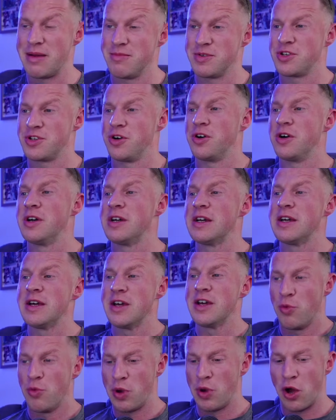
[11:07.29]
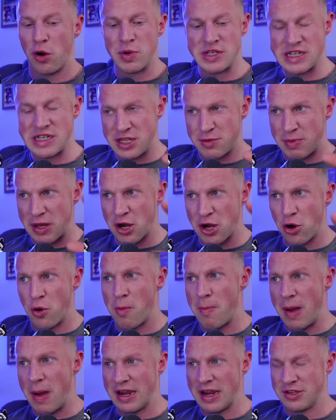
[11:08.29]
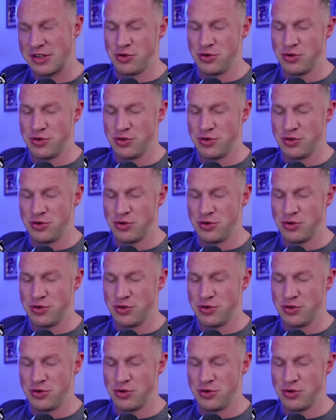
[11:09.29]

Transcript: So we always need to be going back to